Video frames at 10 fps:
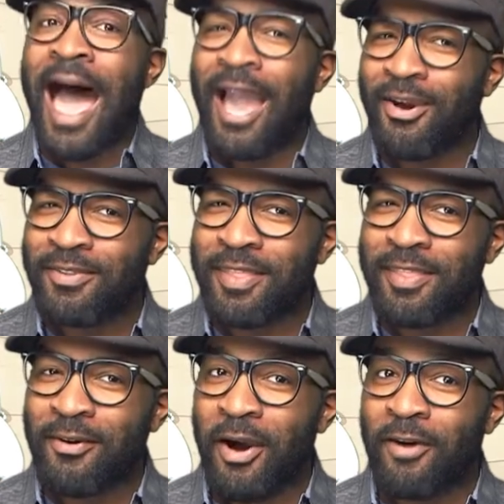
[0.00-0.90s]
I heard that
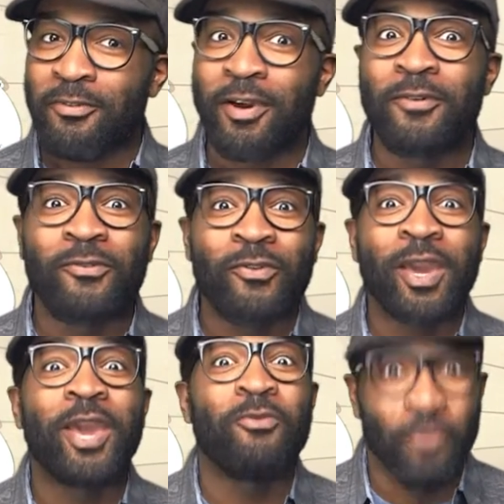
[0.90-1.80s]
they were offering
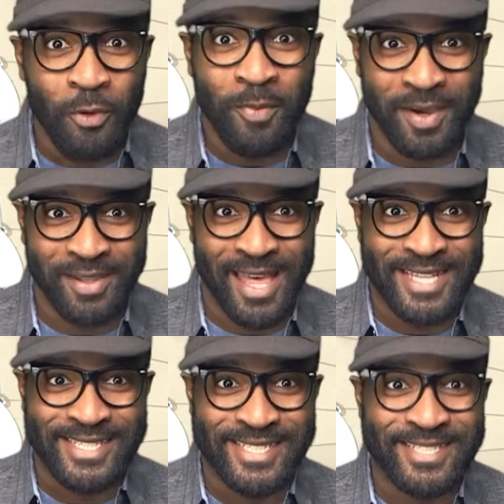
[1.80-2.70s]
free Roomba
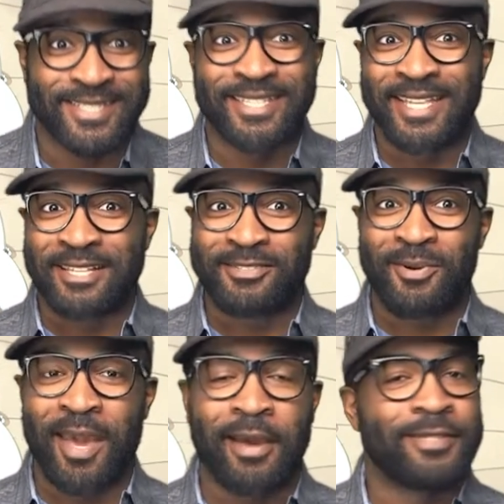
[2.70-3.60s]
classes in Sundance
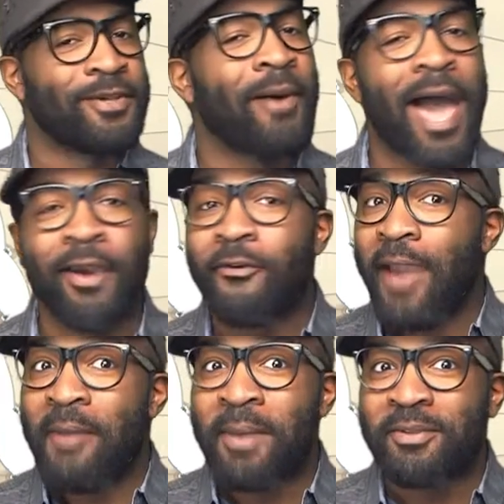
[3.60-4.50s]
Square, so I
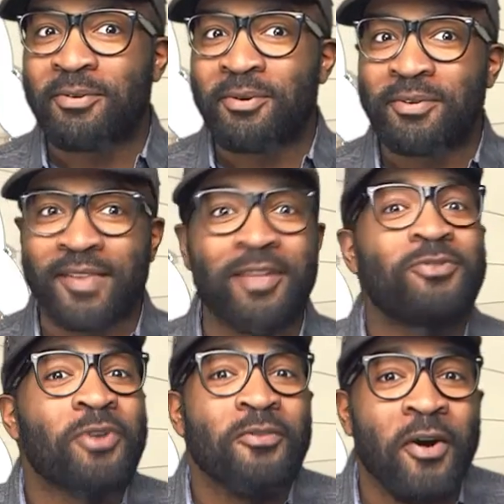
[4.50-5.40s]
grabbed my tools and
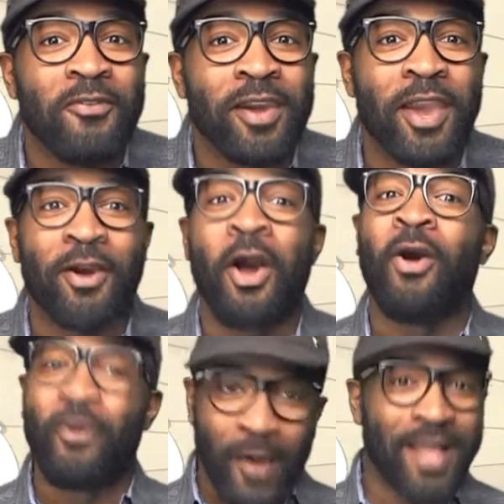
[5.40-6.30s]
drove over here
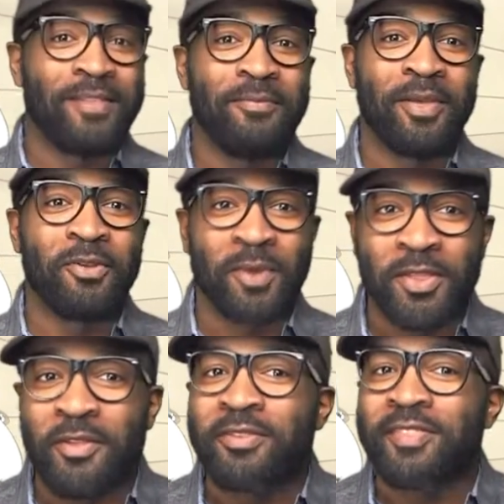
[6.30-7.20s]
ready to build one
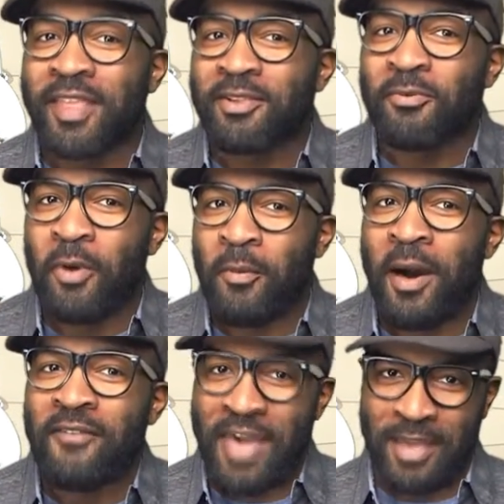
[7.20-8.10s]
of those little
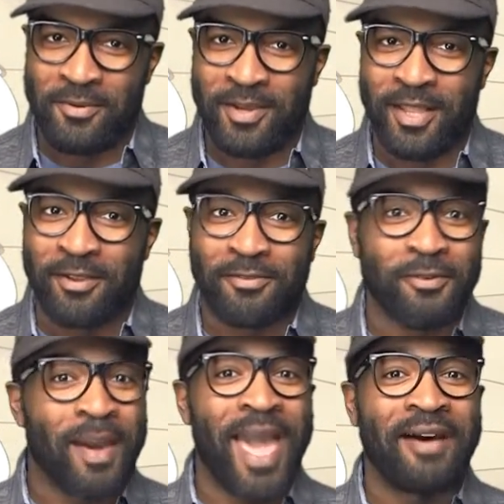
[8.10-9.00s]
robot vacuum cleaners
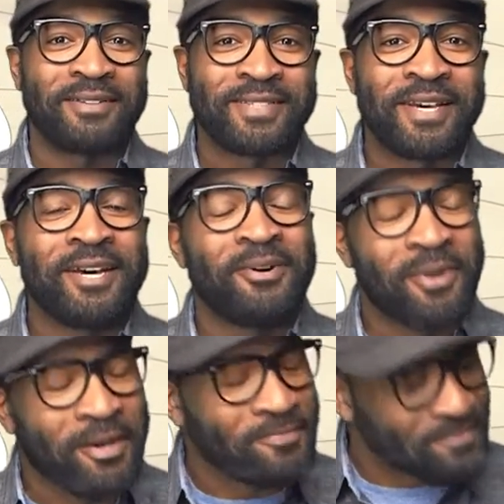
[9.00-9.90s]
for my house.
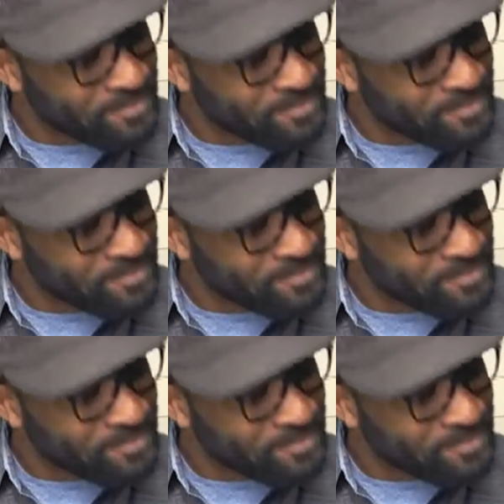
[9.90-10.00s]
Well,